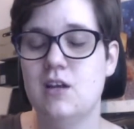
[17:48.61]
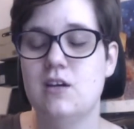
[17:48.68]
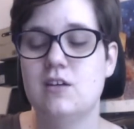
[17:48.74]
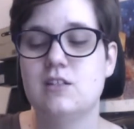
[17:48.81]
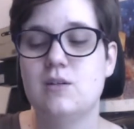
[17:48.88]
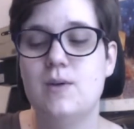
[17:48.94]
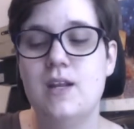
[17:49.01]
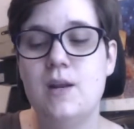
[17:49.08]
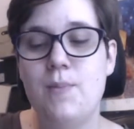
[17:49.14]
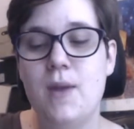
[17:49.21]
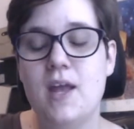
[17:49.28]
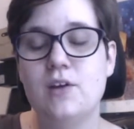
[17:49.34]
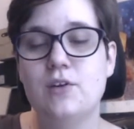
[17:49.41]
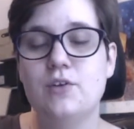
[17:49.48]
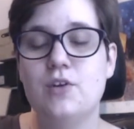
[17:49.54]
So in a
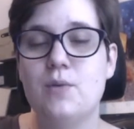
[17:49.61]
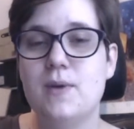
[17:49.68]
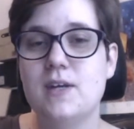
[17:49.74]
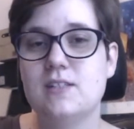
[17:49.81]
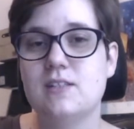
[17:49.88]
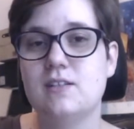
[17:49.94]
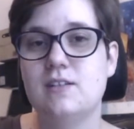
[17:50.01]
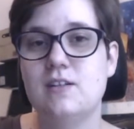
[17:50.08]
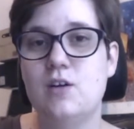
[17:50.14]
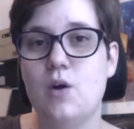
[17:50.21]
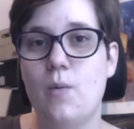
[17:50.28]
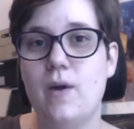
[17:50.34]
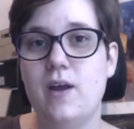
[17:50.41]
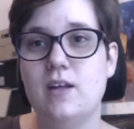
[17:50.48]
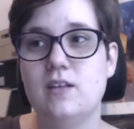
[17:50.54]
panel, you're basically
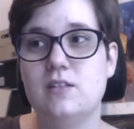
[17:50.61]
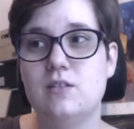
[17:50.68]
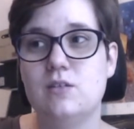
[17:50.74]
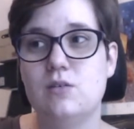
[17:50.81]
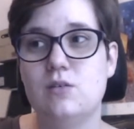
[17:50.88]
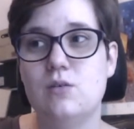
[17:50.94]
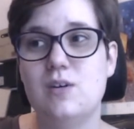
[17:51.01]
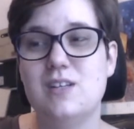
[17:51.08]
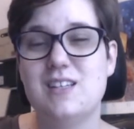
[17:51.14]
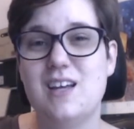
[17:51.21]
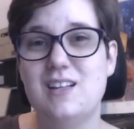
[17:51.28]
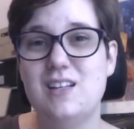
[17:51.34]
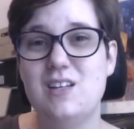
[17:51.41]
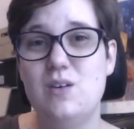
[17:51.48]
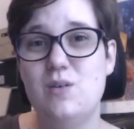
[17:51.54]
going to, it's
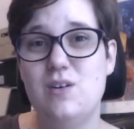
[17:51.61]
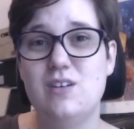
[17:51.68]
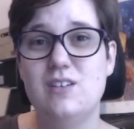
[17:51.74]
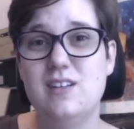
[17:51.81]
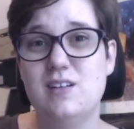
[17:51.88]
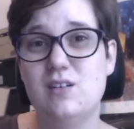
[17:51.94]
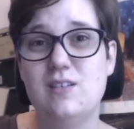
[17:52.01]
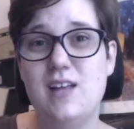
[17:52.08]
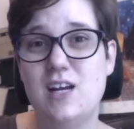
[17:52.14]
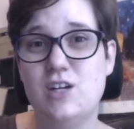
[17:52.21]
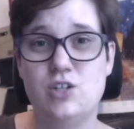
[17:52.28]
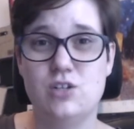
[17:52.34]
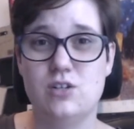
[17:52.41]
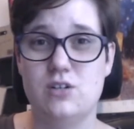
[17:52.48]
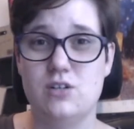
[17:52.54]
kind of like you hear a little
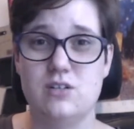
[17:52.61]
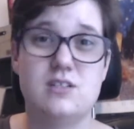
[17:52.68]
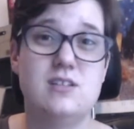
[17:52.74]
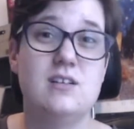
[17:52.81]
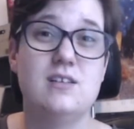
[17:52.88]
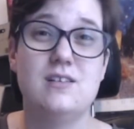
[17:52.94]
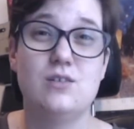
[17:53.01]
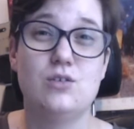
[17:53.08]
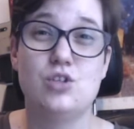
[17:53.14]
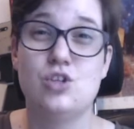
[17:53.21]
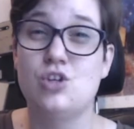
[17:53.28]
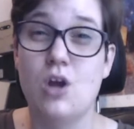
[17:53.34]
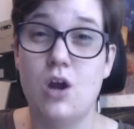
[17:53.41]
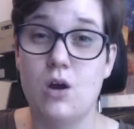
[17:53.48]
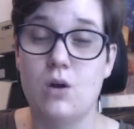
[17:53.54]
lecture or see a little
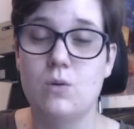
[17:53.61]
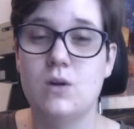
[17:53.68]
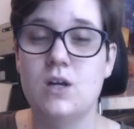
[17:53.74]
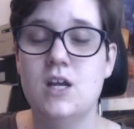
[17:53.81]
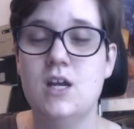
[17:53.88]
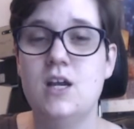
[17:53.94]
show.